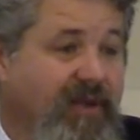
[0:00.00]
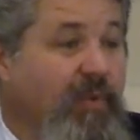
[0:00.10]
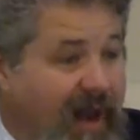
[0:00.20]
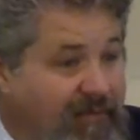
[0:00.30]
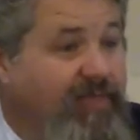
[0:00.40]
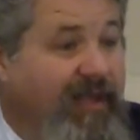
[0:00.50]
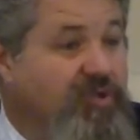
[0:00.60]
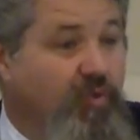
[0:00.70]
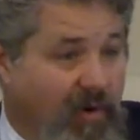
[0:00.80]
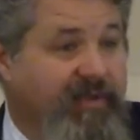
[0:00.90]
when everything
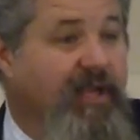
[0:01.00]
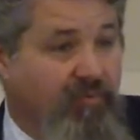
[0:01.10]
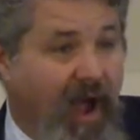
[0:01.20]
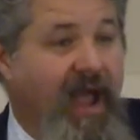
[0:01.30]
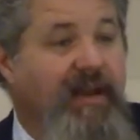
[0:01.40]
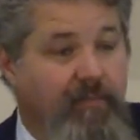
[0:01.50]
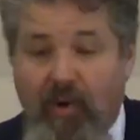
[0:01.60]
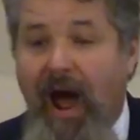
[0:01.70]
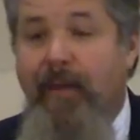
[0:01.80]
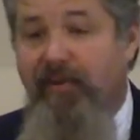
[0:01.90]
is working right and
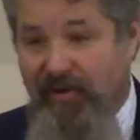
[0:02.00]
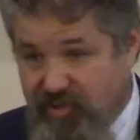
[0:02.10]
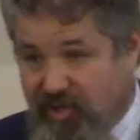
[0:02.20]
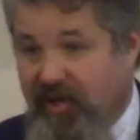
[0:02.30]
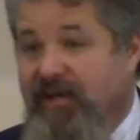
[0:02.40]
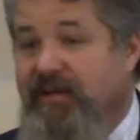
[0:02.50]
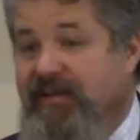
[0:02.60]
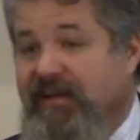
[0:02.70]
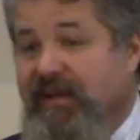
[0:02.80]
proper and good.